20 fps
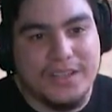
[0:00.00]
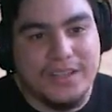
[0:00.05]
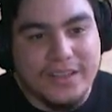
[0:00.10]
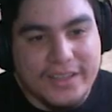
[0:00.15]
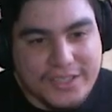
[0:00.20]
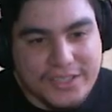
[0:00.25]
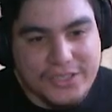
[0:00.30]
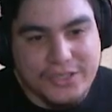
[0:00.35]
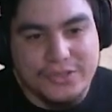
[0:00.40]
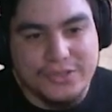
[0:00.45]

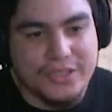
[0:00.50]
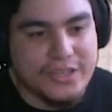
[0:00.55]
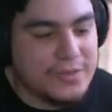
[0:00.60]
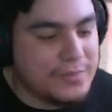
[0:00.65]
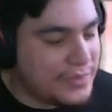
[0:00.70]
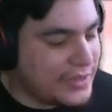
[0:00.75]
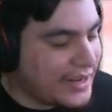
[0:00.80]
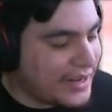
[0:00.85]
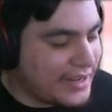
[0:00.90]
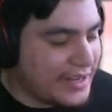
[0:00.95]
clicked U-turn,
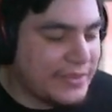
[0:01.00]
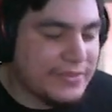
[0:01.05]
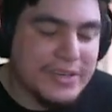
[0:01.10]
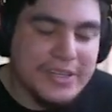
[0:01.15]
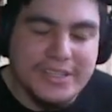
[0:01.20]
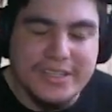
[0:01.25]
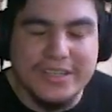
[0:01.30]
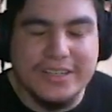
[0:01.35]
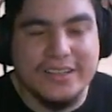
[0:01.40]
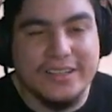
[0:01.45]
but I never
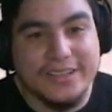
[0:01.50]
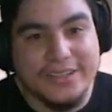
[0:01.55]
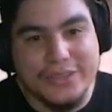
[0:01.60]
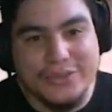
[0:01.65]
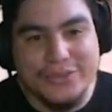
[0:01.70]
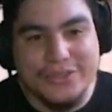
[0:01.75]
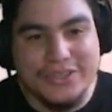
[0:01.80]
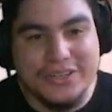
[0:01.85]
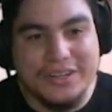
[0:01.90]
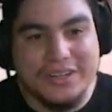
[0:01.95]
did click
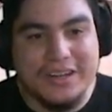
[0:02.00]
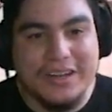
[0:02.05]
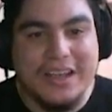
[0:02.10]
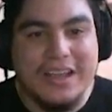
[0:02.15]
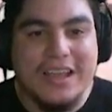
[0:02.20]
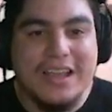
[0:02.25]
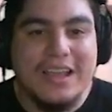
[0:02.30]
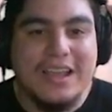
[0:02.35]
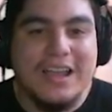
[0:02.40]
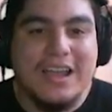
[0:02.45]
U-turn.
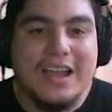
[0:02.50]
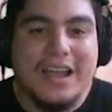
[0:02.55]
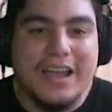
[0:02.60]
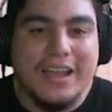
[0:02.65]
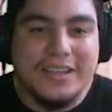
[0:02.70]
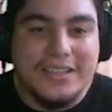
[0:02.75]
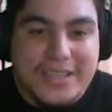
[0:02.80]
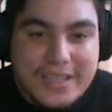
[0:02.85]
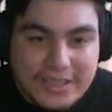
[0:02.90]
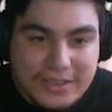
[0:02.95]

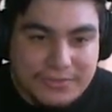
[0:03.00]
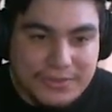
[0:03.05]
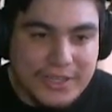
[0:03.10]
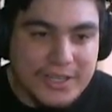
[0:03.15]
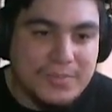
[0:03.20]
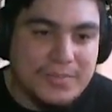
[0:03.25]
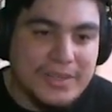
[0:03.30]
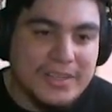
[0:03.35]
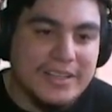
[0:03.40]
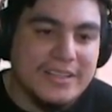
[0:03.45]
I take the
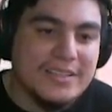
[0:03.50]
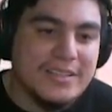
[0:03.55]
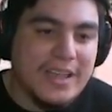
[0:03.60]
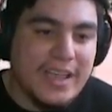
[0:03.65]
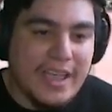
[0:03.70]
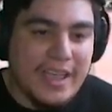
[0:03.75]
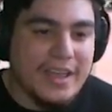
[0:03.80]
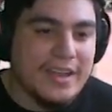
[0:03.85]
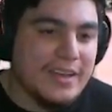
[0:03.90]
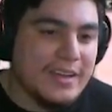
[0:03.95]
Flare Blitz,
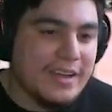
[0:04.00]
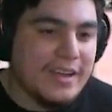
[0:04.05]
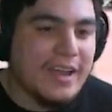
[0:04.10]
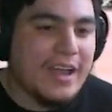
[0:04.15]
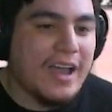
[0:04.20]
and